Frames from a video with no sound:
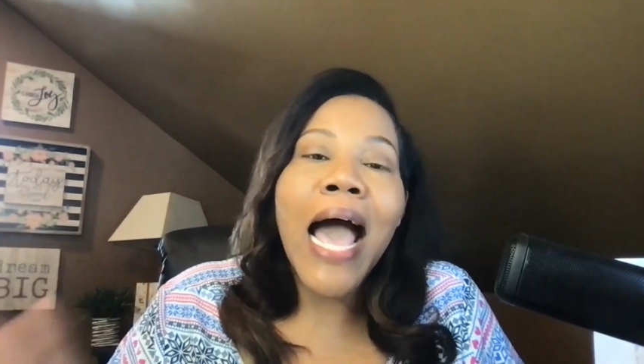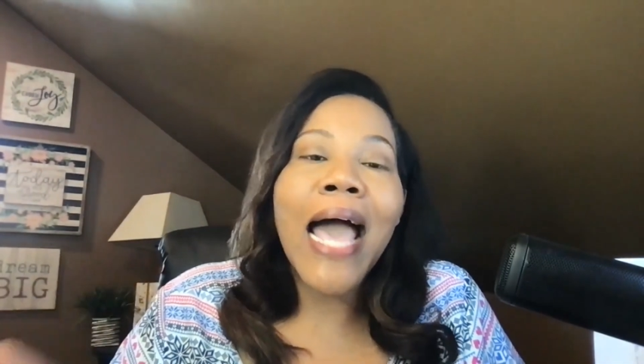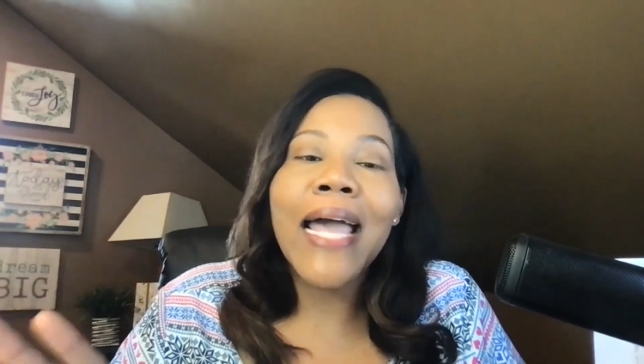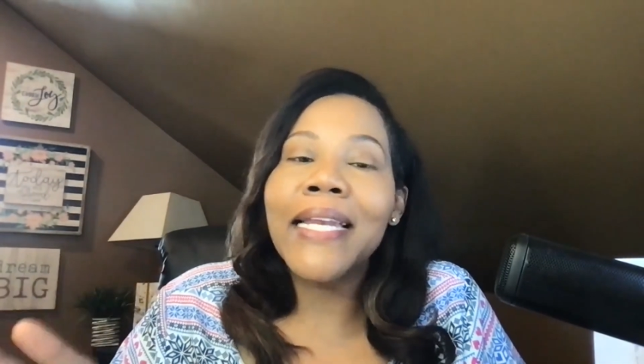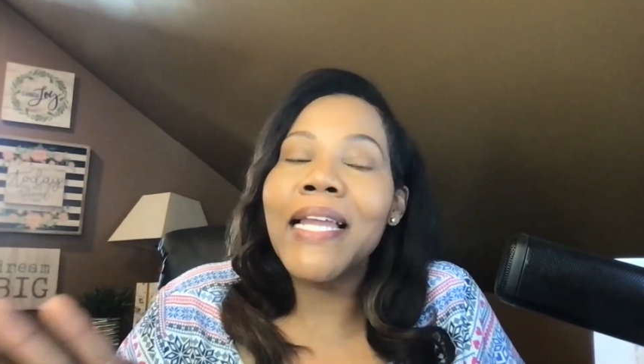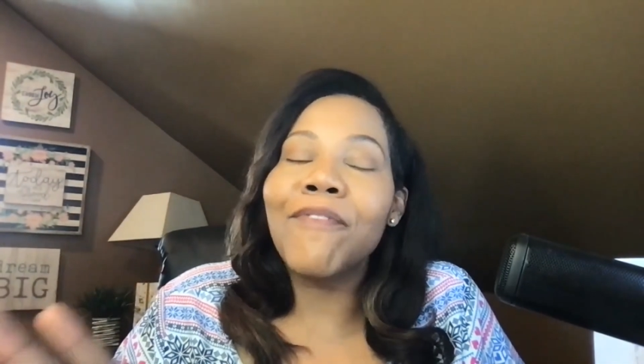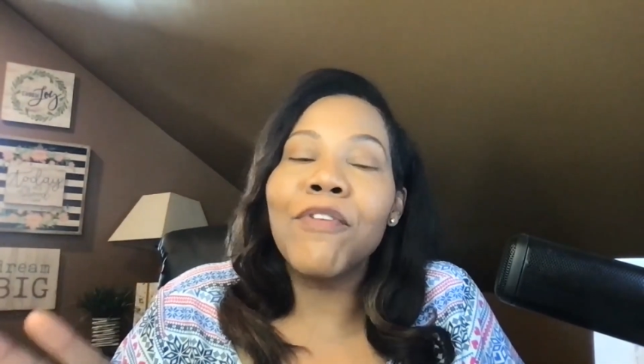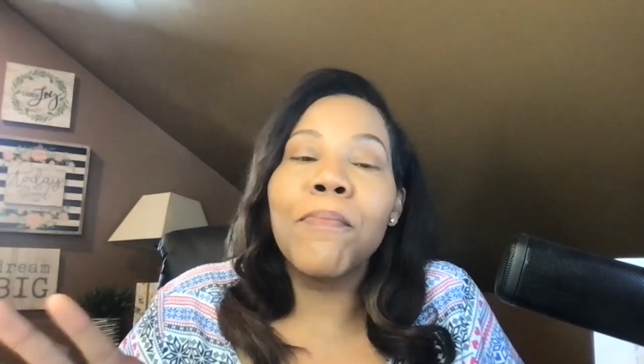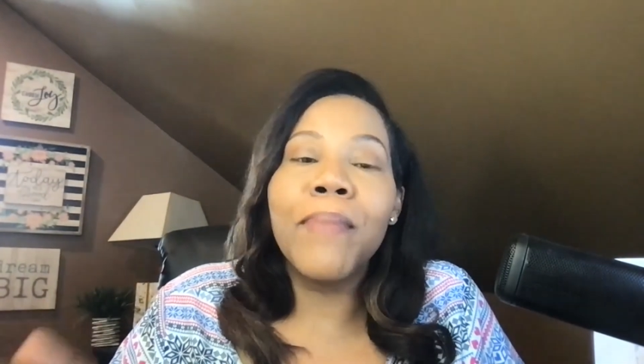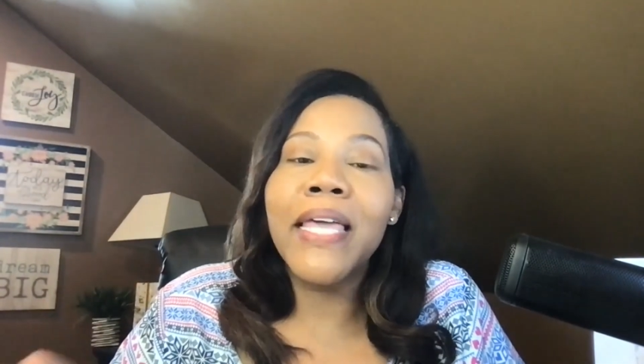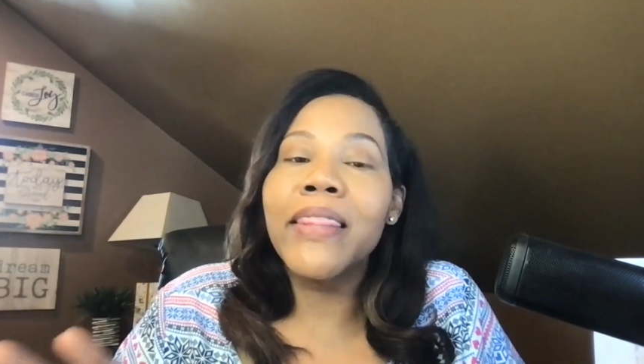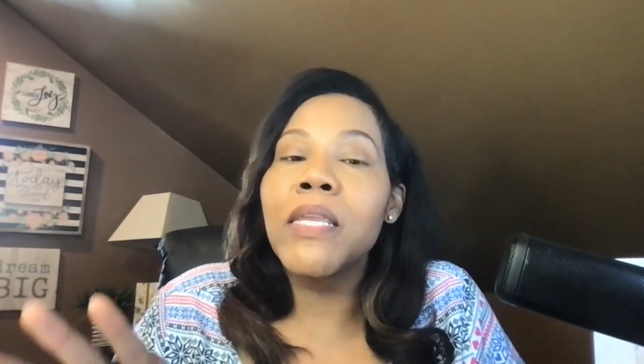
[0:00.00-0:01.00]
I had never
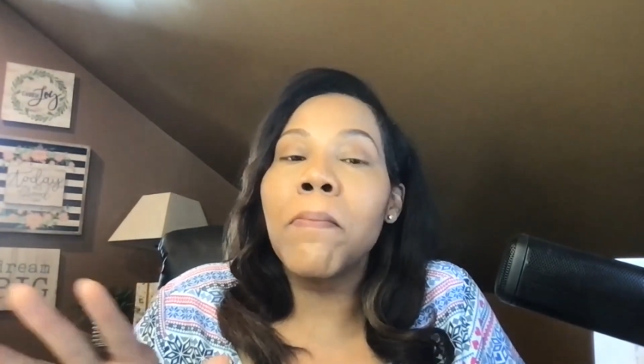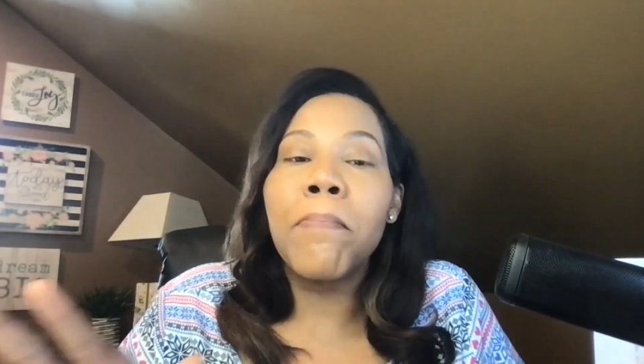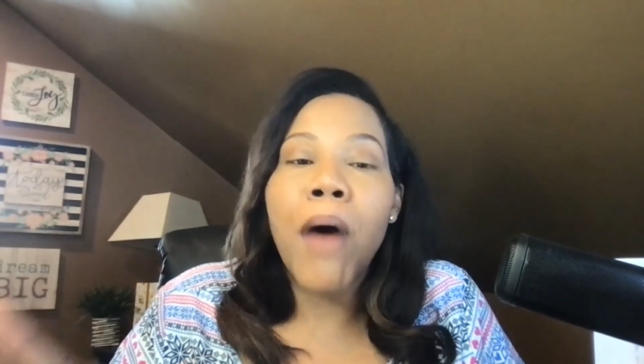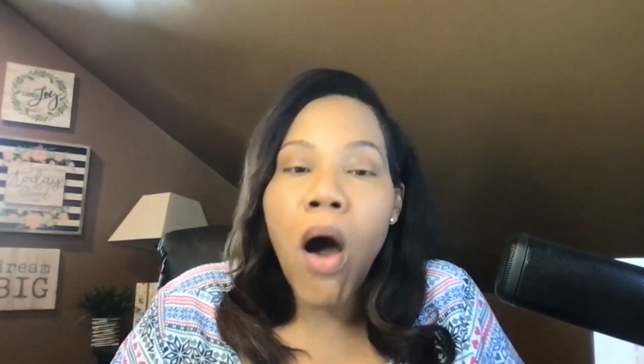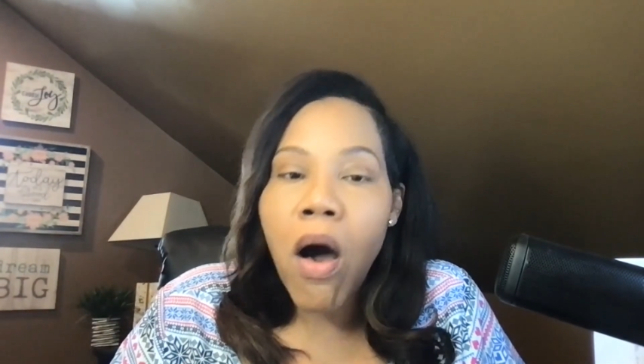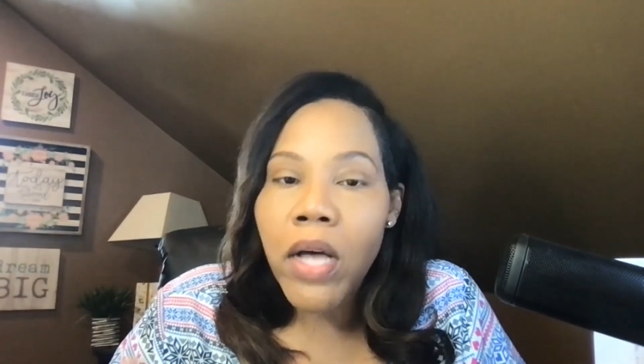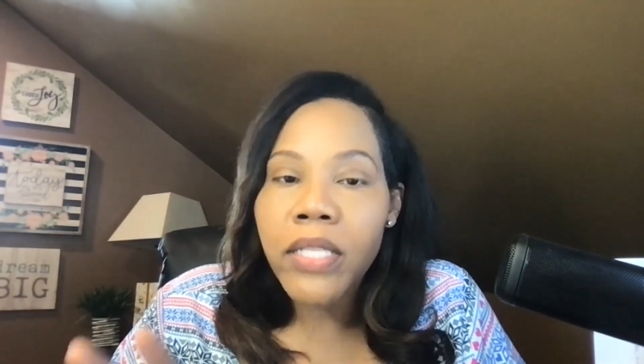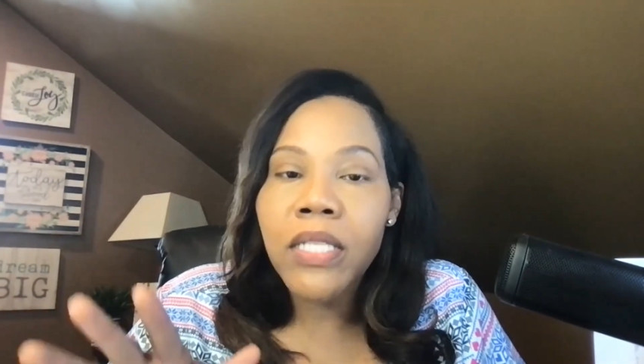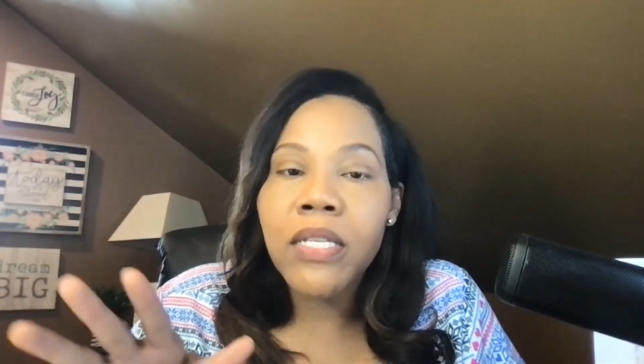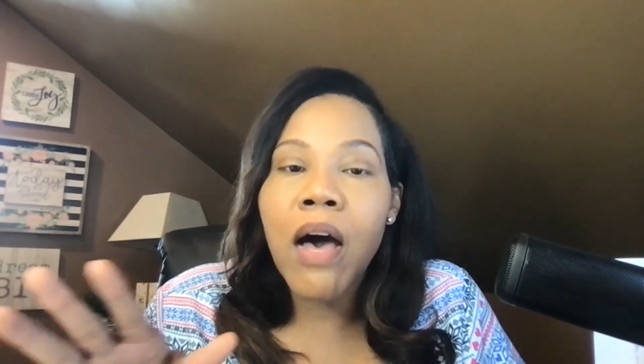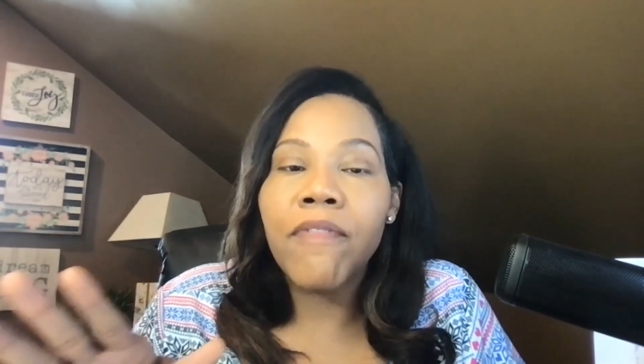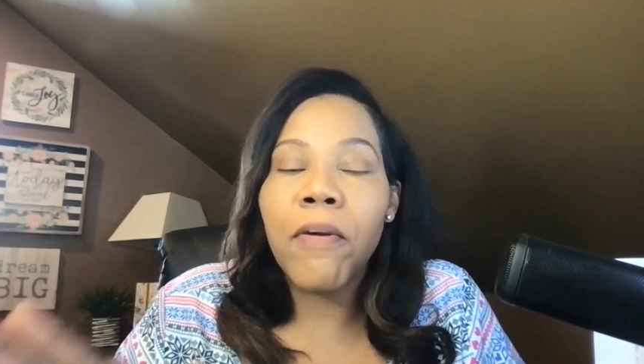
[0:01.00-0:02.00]
been the
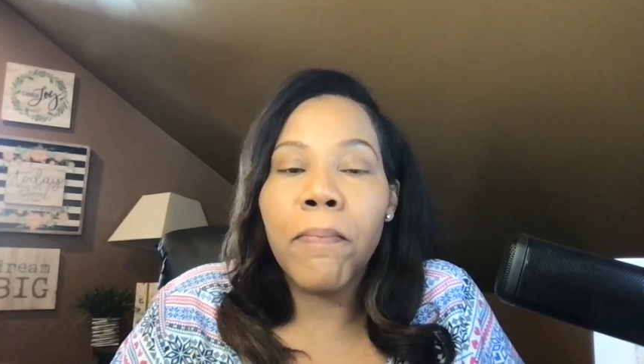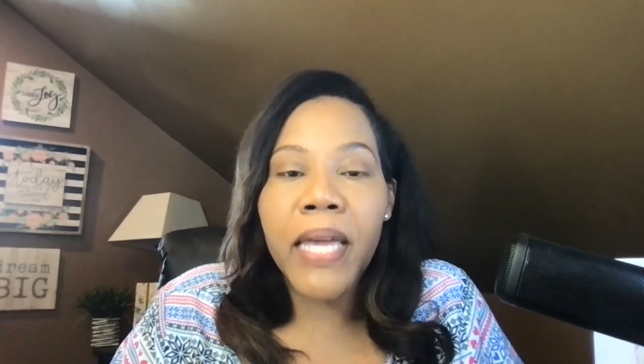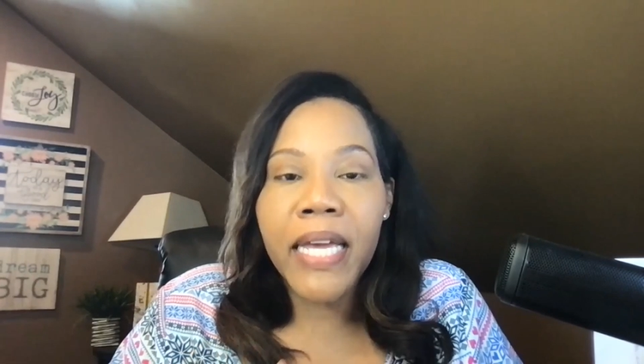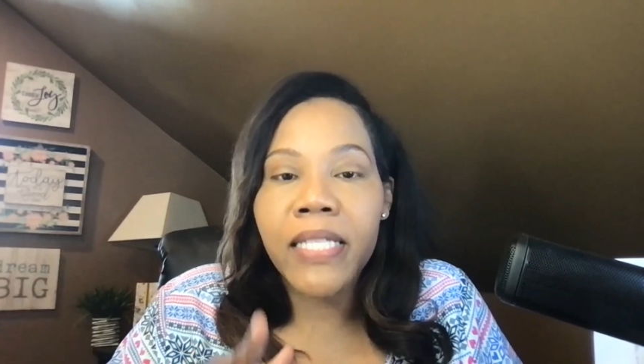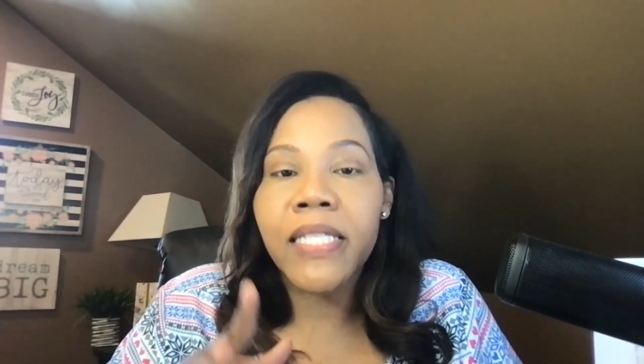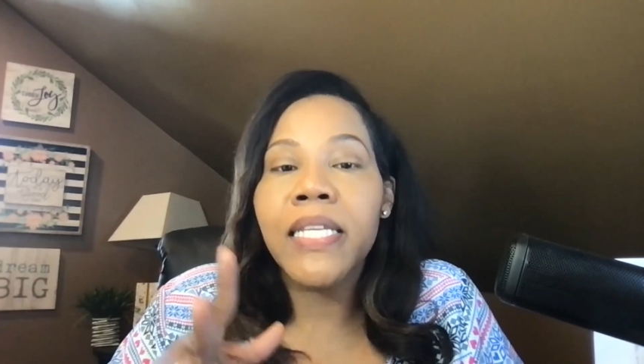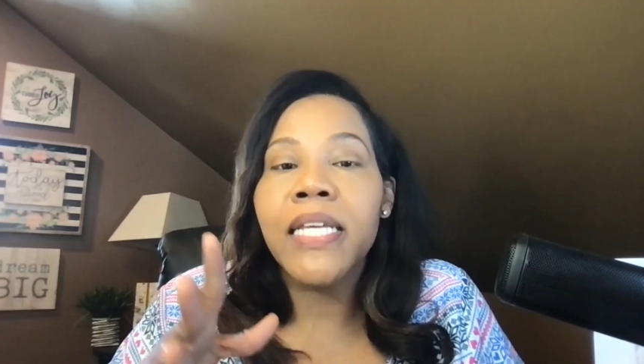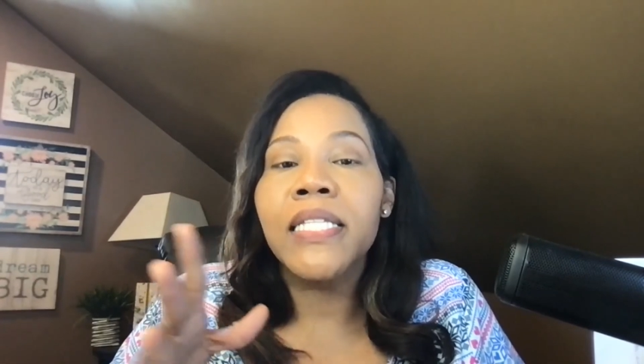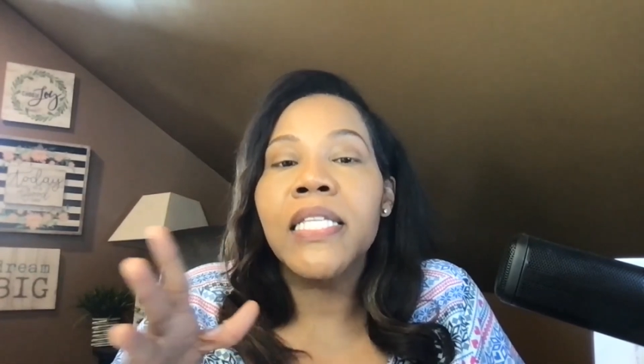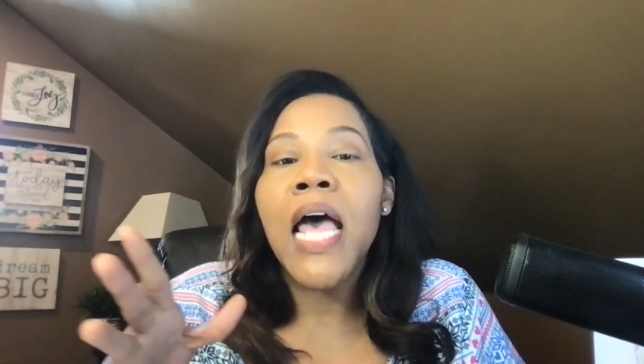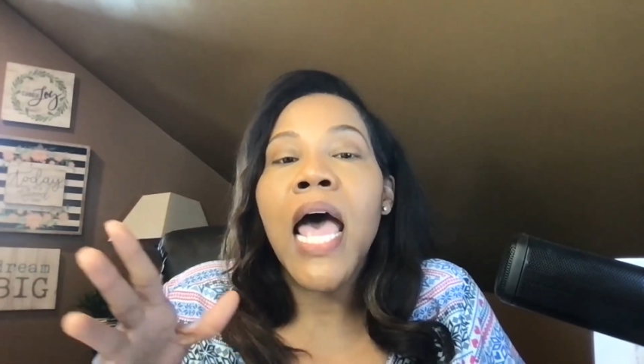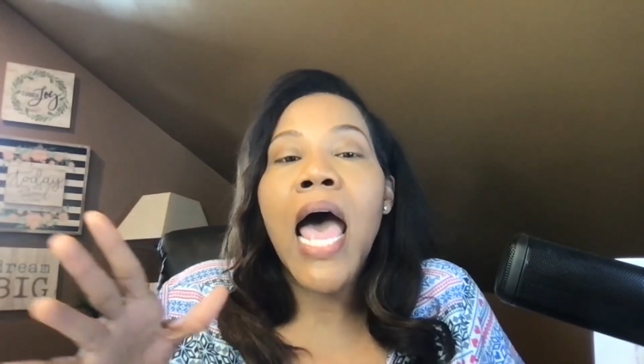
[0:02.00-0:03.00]
boss of a
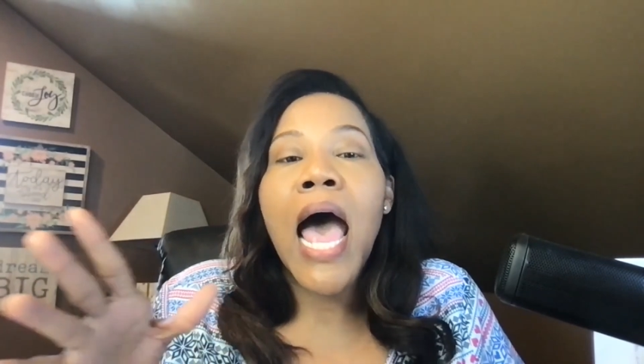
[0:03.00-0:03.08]
business.